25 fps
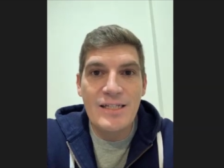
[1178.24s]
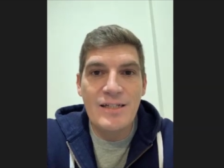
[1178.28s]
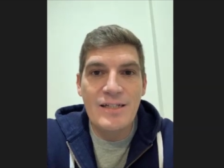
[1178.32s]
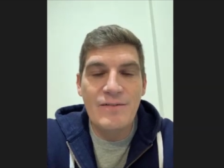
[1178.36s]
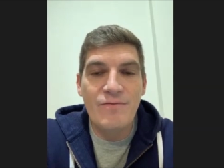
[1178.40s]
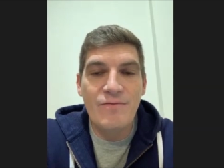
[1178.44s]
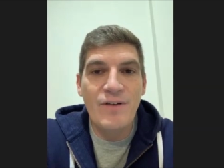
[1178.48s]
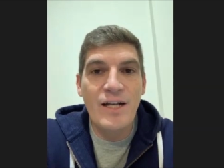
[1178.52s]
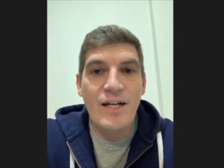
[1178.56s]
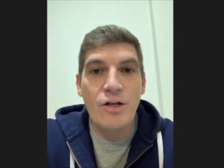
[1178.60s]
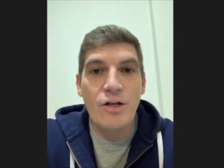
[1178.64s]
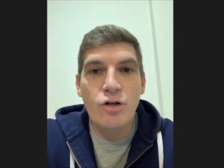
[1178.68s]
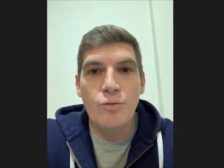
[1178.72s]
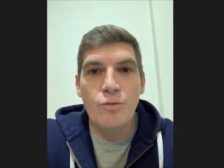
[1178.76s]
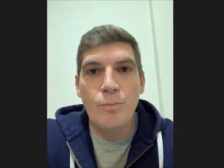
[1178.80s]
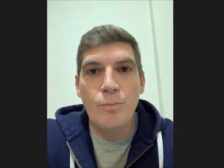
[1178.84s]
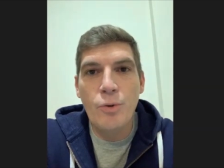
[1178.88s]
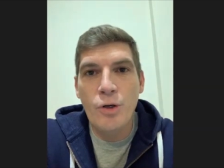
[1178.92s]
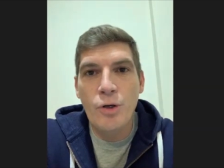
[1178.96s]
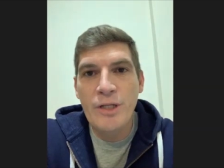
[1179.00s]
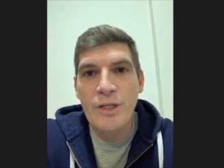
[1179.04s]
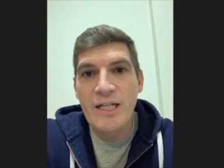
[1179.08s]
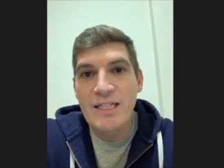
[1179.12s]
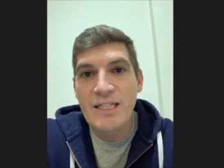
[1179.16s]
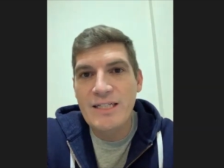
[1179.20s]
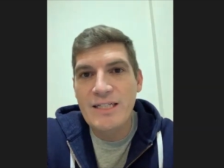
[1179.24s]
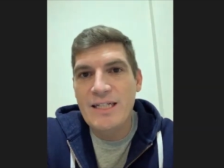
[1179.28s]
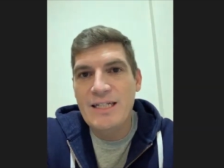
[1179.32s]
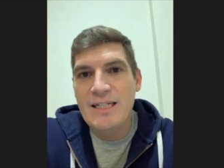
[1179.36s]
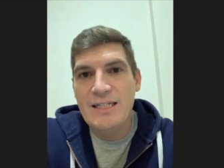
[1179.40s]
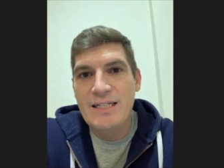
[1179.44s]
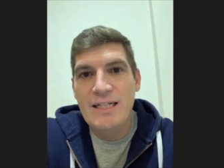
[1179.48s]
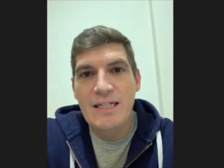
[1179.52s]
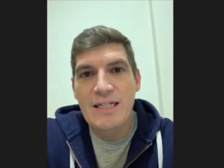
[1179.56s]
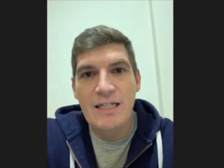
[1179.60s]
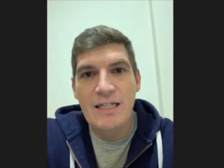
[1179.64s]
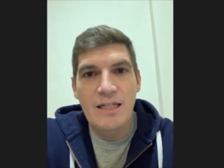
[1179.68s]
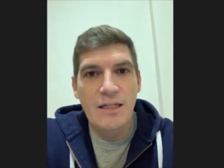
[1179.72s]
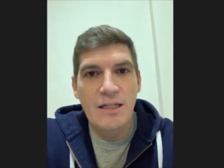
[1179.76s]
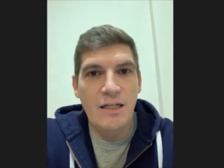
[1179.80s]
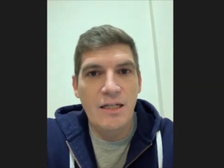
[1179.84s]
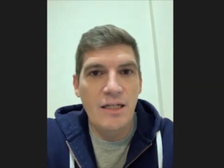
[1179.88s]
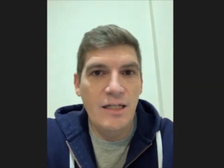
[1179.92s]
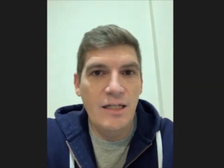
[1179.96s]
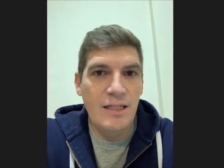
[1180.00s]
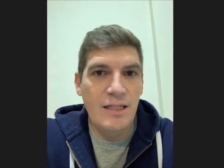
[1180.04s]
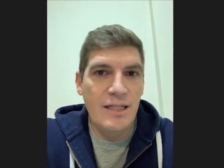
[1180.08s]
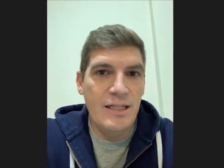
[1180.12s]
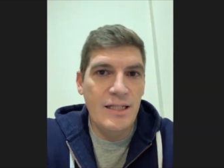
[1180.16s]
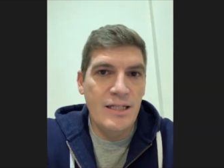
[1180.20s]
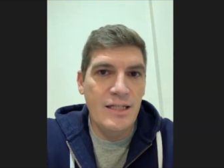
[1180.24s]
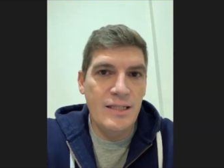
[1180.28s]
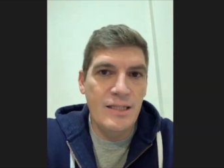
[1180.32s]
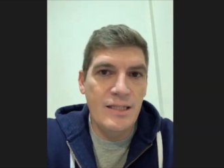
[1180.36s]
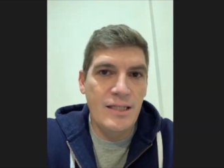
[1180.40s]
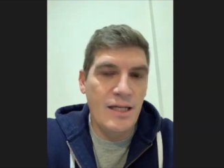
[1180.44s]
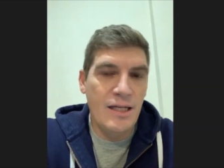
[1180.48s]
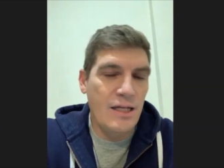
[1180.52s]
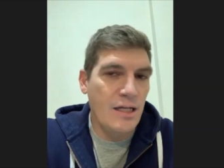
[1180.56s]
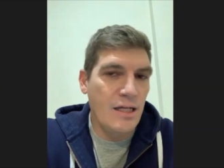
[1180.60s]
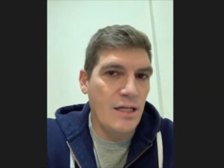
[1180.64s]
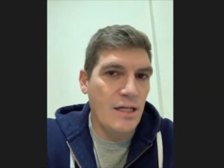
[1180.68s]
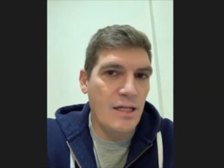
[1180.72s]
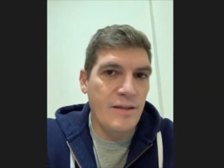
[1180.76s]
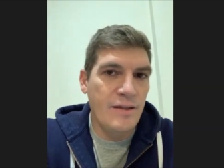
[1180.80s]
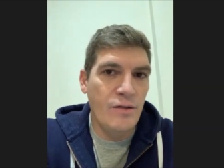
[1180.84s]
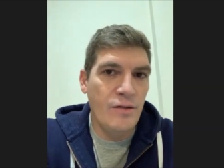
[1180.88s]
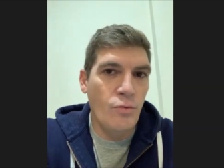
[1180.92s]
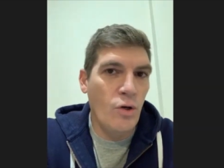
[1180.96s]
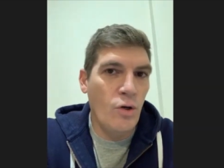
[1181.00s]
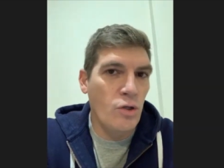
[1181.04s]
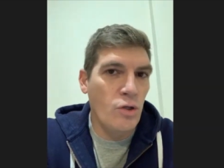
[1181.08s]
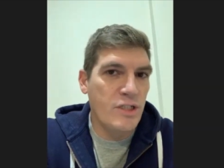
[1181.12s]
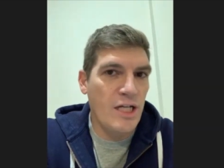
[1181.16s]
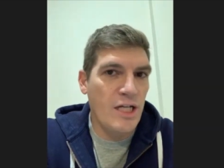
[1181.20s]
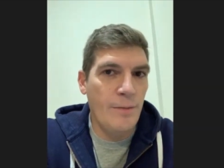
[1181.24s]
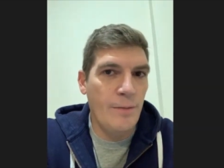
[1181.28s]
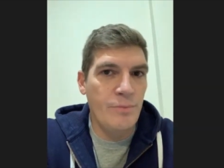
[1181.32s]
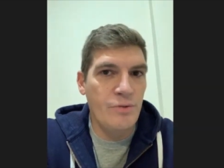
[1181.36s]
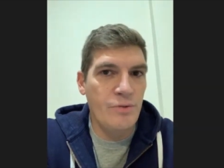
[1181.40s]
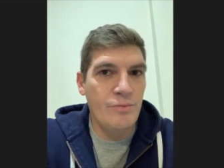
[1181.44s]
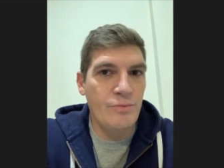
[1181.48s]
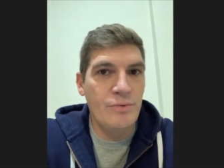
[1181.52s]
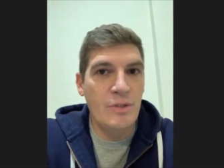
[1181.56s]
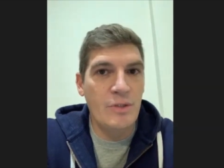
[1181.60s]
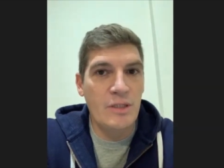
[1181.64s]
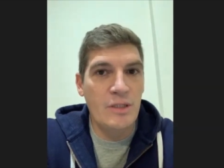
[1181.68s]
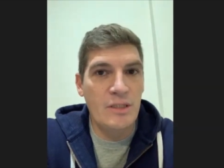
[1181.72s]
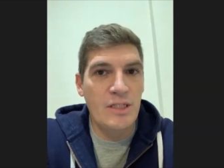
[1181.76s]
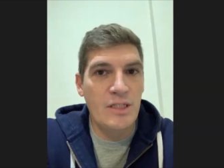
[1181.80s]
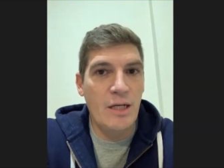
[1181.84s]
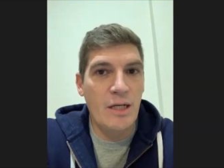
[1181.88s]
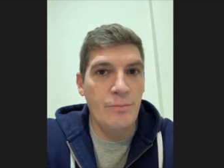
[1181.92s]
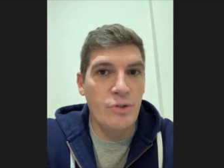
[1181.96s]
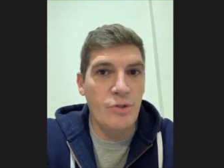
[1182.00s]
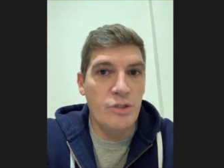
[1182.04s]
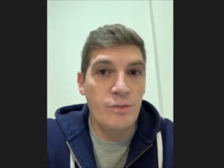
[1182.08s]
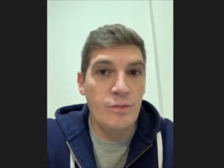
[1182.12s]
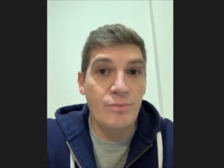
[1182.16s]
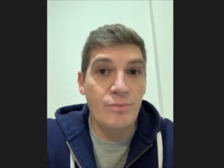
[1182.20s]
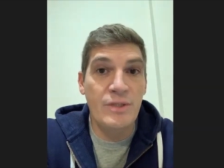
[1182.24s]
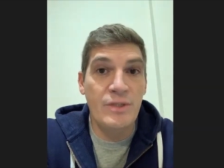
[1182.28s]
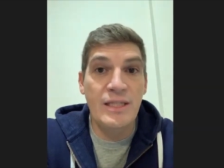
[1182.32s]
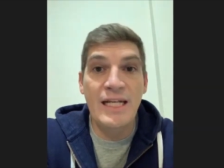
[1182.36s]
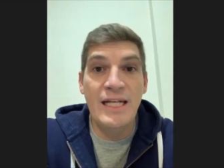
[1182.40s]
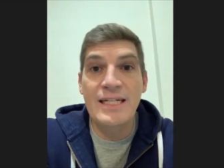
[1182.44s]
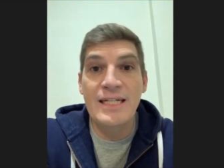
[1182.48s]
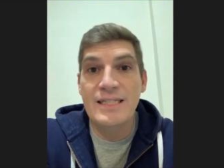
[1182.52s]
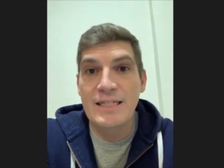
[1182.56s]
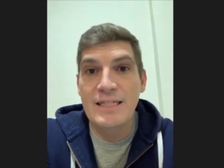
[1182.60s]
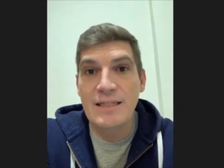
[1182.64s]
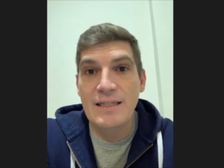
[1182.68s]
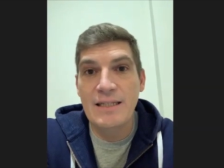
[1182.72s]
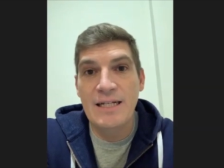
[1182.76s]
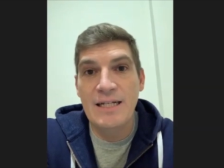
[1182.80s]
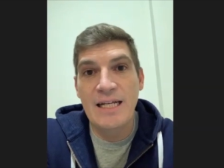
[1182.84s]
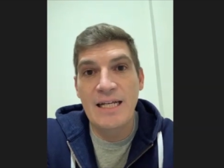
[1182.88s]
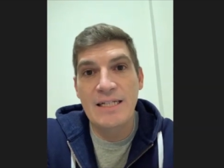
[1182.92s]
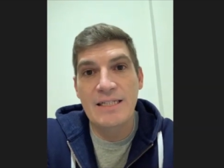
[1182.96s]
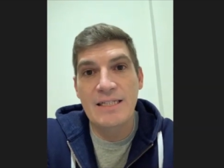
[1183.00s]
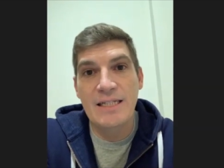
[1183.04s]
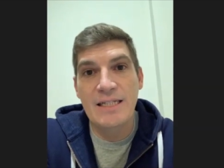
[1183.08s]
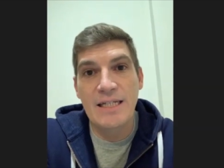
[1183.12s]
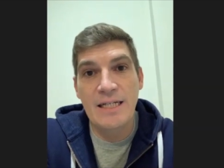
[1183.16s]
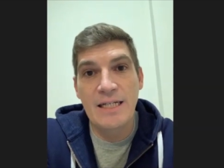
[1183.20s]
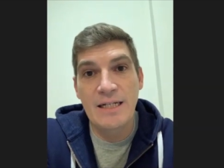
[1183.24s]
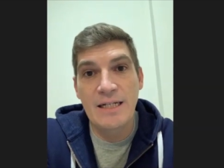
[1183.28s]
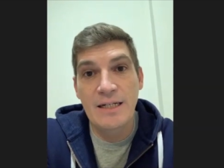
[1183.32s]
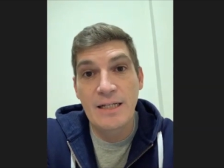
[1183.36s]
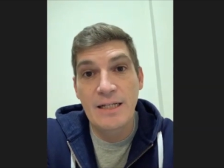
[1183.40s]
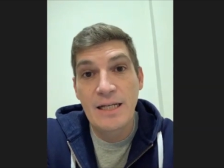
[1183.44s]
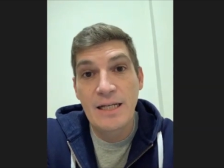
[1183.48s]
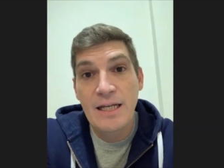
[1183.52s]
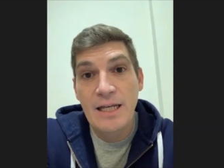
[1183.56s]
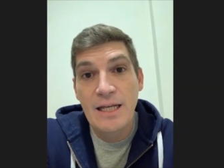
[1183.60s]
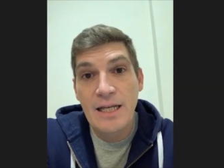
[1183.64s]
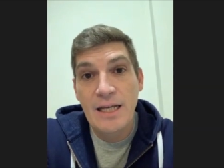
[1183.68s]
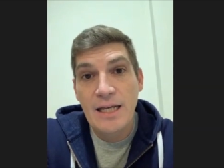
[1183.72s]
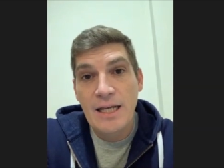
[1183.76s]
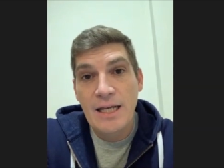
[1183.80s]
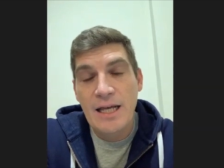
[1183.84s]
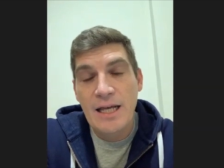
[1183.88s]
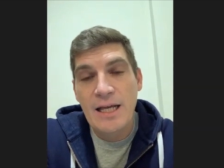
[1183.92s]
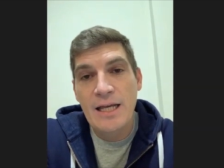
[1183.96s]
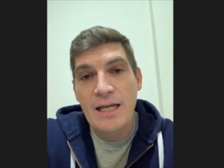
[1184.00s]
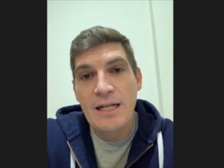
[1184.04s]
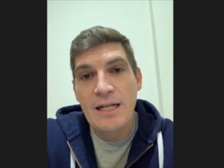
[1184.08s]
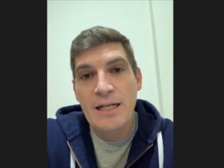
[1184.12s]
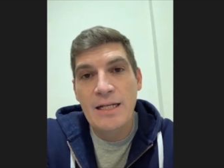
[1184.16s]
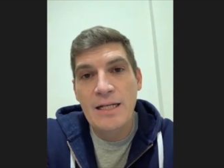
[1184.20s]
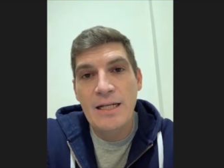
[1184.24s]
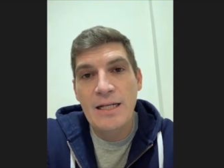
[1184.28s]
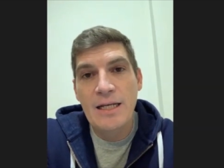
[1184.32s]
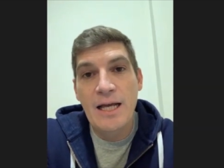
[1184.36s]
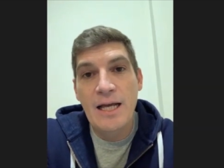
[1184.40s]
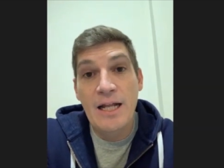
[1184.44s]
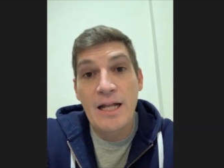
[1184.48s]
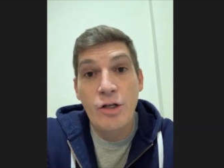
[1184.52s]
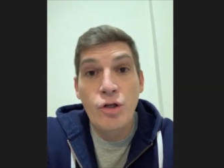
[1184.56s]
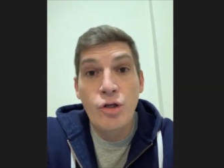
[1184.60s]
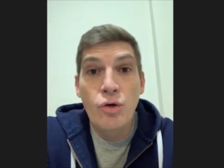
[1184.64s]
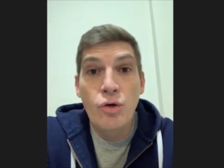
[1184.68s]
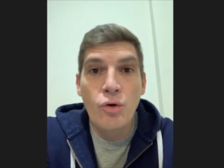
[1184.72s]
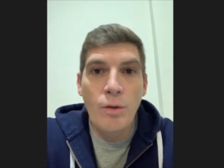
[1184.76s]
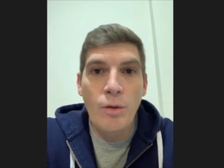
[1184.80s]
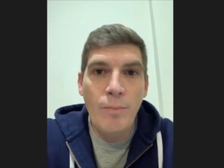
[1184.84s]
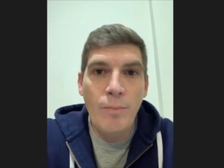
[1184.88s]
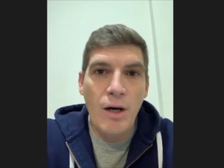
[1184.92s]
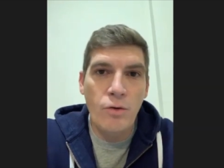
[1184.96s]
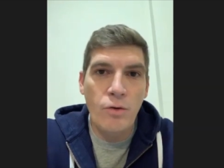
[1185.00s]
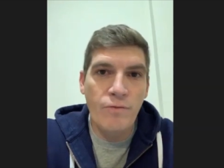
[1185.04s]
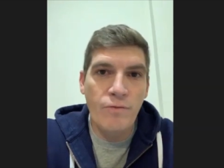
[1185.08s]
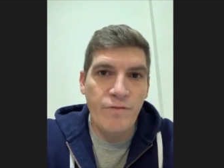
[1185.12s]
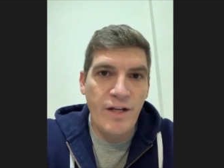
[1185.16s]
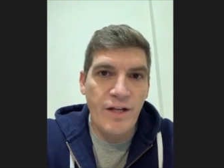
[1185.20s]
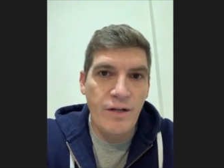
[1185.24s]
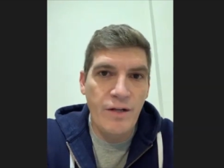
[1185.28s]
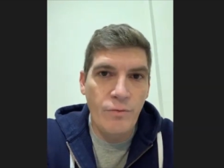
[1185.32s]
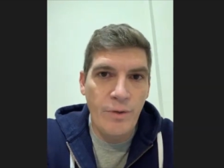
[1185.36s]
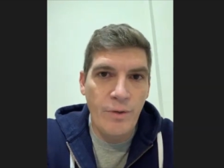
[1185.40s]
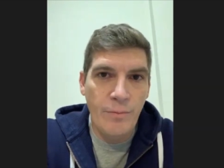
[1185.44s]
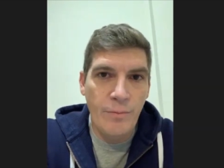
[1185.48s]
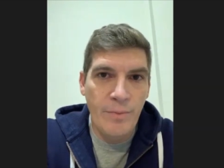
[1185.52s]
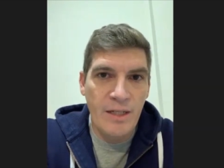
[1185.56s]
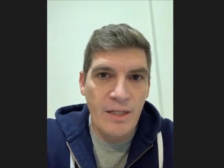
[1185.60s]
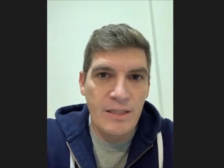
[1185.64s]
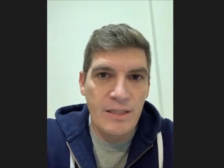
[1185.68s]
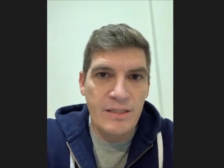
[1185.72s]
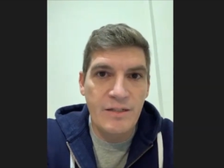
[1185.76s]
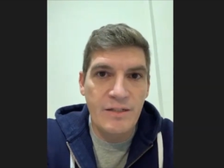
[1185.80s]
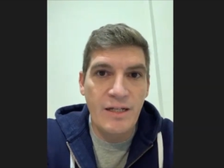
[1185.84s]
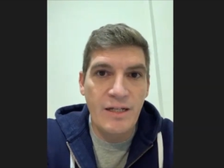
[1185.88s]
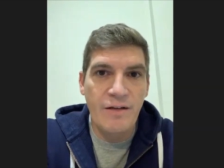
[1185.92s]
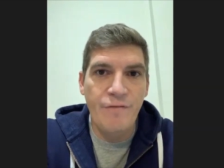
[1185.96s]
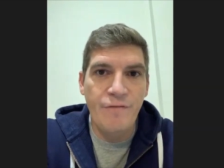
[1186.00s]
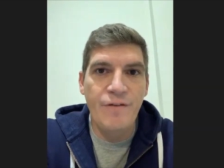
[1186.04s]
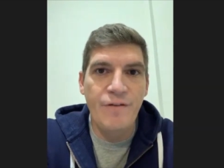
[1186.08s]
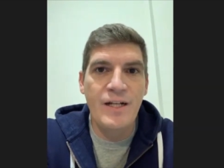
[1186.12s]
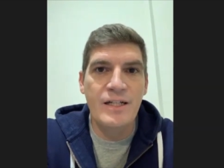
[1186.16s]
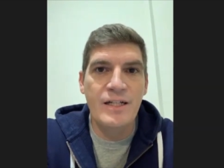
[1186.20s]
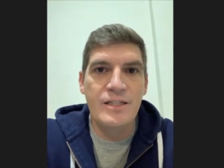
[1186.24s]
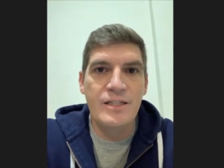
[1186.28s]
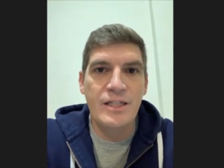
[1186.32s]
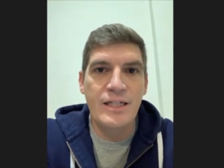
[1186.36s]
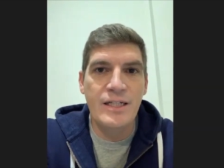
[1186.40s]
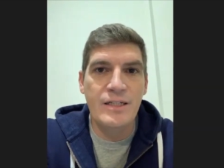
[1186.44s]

very good point. He, he, he did it uh, um, in the World Championships next the next year, and uh, I knew about Ferry Weertman's uh, finish.